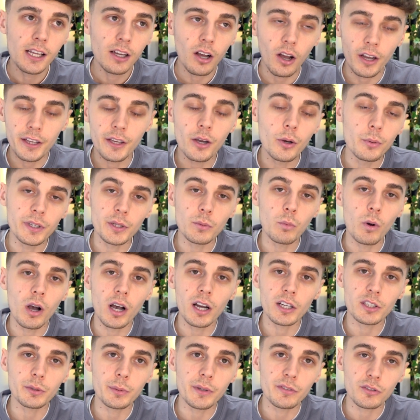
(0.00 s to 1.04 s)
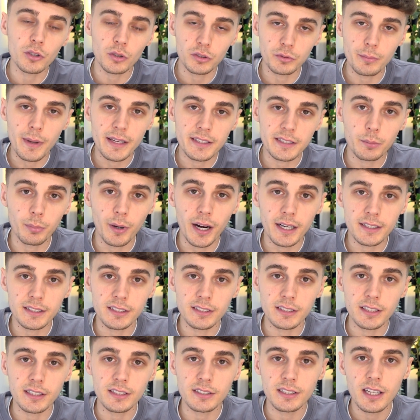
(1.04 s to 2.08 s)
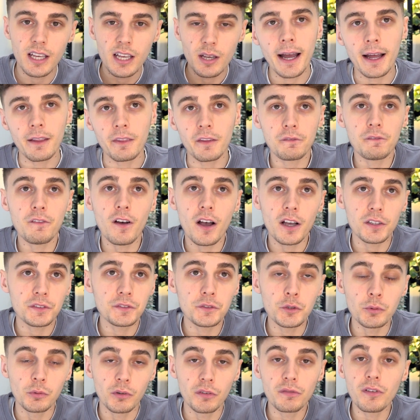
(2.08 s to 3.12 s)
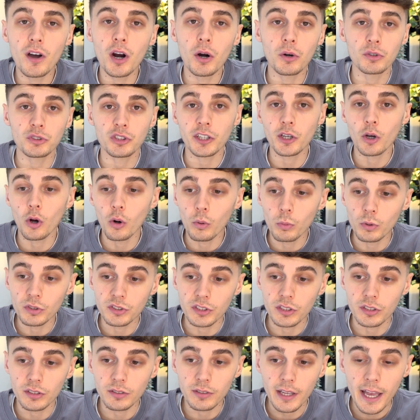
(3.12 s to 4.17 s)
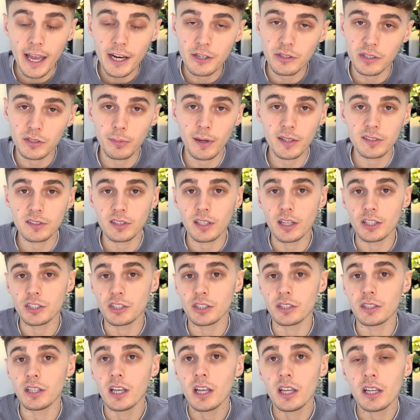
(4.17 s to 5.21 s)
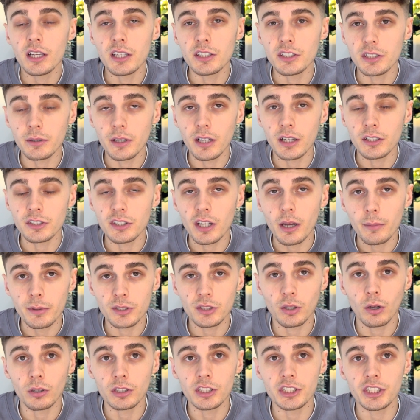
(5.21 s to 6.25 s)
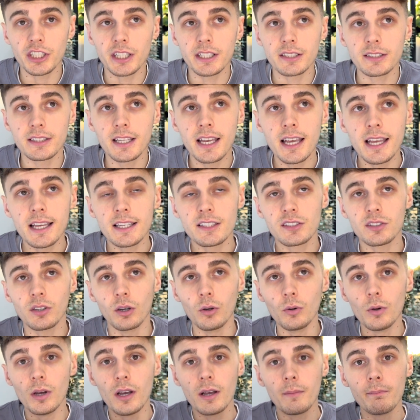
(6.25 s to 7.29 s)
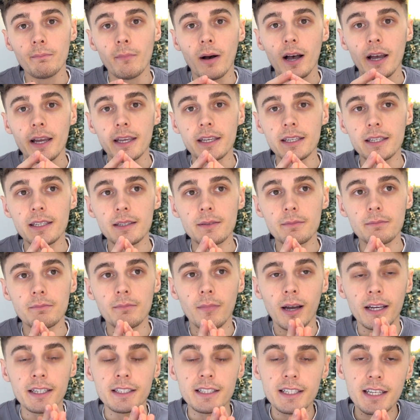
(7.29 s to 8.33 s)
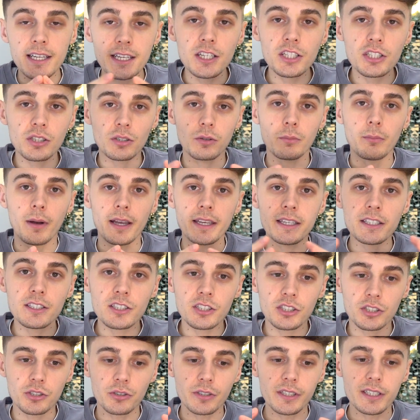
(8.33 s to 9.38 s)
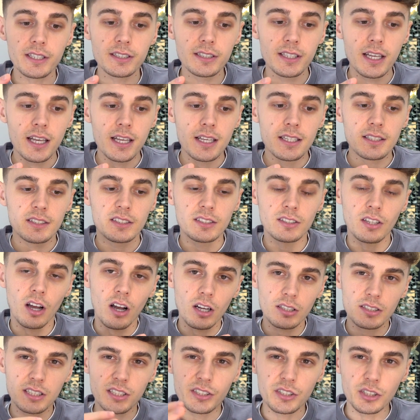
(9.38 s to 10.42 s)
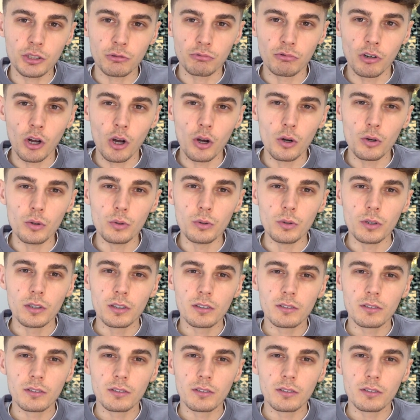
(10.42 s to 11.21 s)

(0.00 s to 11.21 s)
I only worked with cosmetic practices, and the first few referrals I got was a hair transplant surgeon, a dermatologist. So my niche, my industries started to grow